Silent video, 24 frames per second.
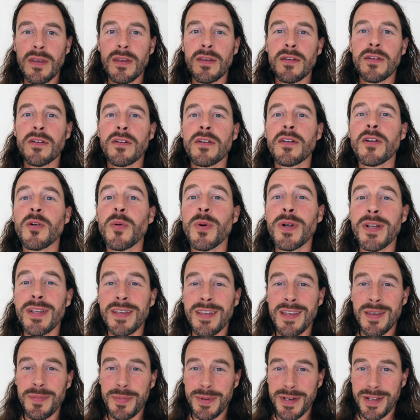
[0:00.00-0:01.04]
You're going to want to
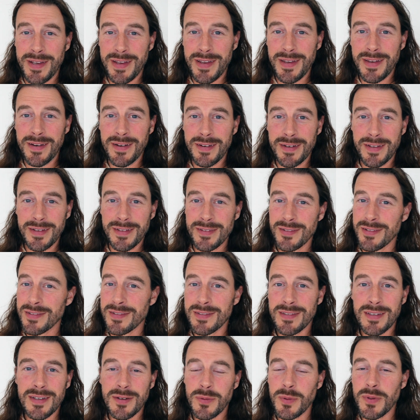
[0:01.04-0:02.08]
keep an eye on it,
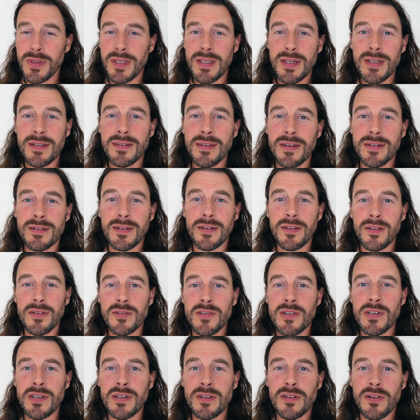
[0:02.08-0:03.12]
just like with any
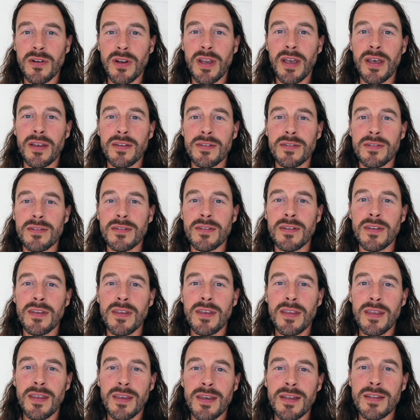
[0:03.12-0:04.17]
technology in your house.
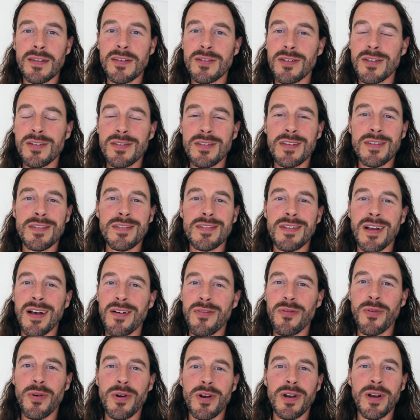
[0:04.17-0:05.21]
It's just a
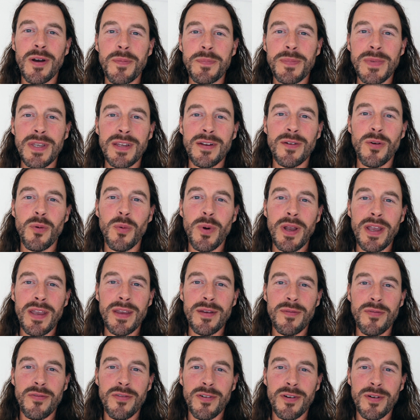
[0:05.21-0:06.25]
software update
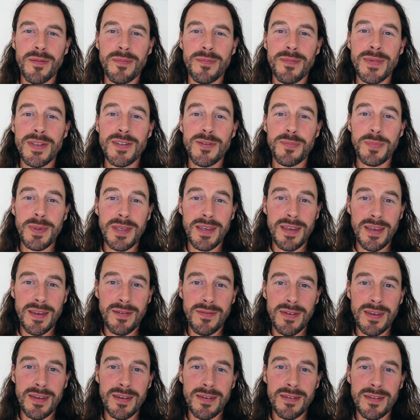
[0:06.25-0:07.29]
away from
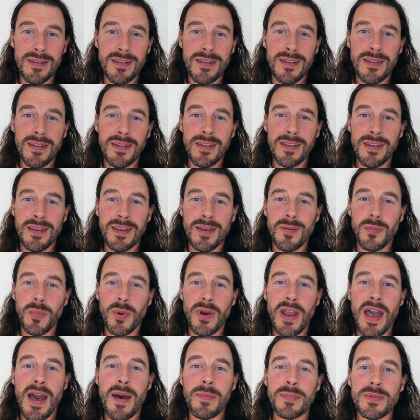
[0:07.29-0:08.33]
misbehaving and
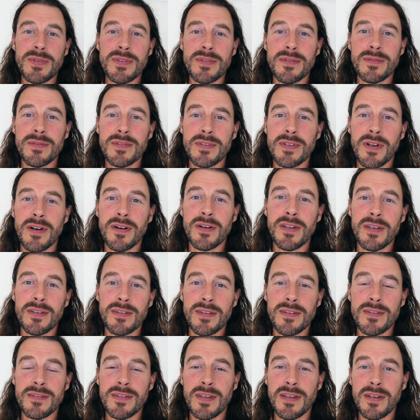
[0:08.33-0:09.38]
perhaps starting
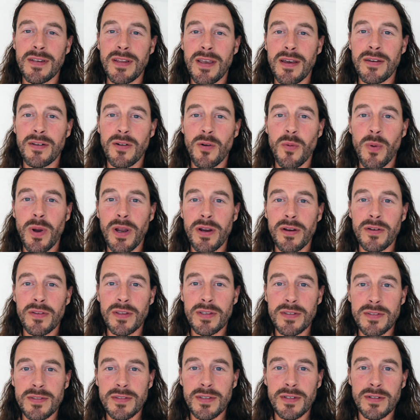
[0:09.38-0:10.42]
to send out a
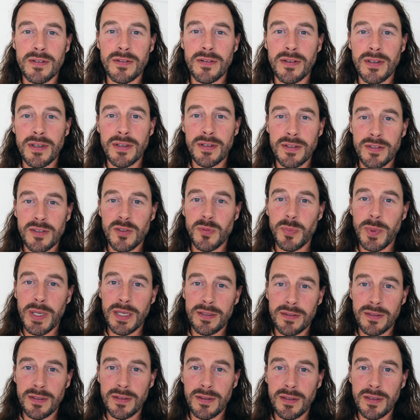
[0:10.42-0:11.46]
wireless signal
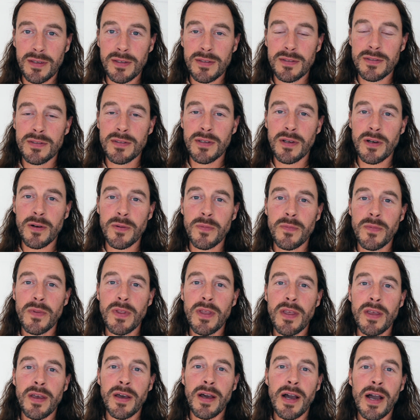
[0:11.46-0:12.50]
unexpectedly. So
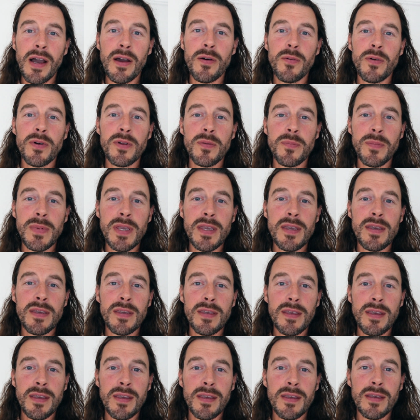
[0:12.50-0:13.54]
I would
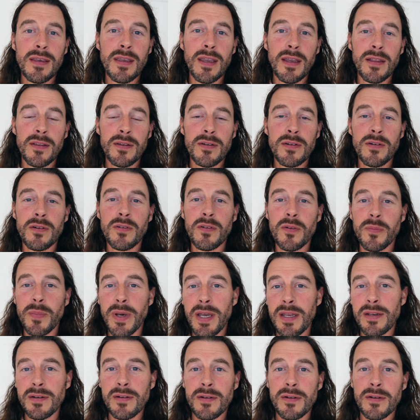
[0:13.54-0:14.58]
make a calendar
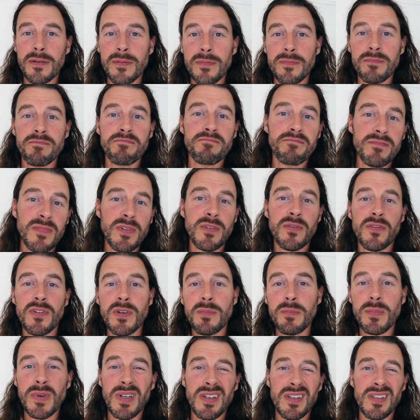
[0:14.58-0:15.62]
reminder every
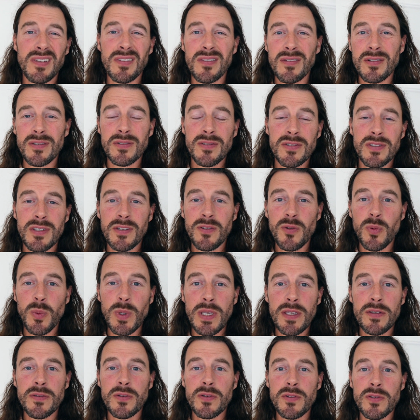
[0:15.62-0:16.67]
month or 6
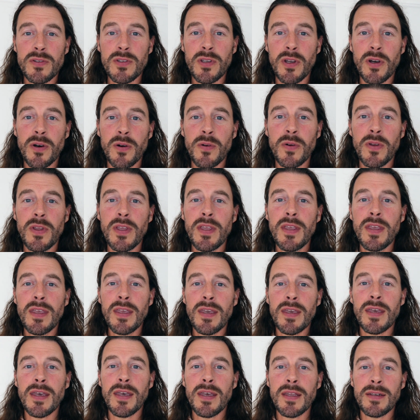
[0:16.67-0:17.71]
weeks or so
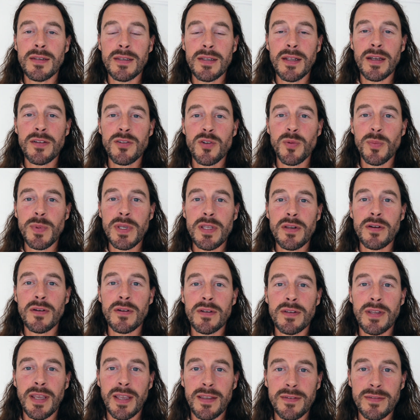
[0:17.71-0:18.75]
and get out your meter
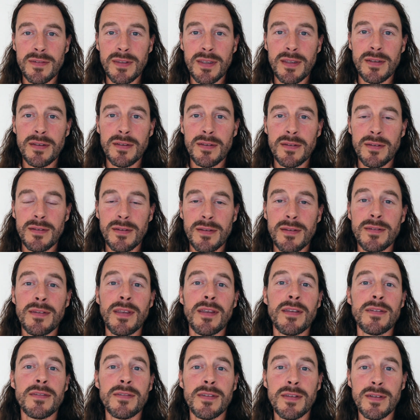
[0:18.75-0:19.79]
and test it.
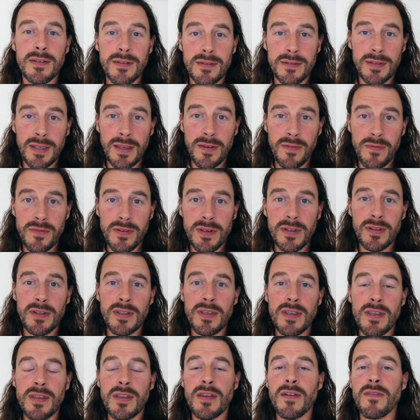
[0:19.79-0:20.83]
Test it
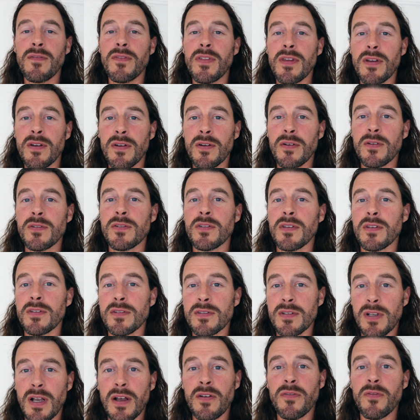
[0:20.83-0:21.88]
definitely if there's a
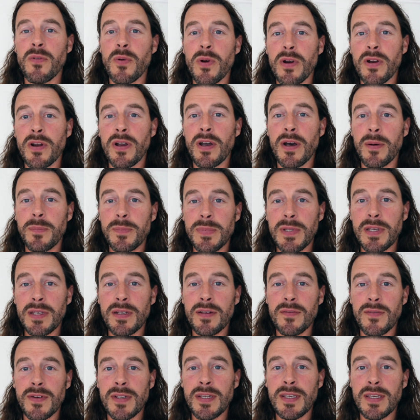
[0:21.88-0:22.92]
software update
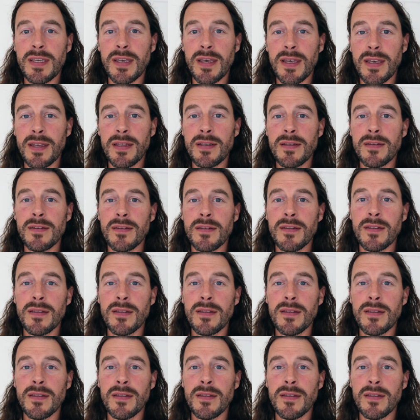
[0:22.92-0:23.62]
of any kind.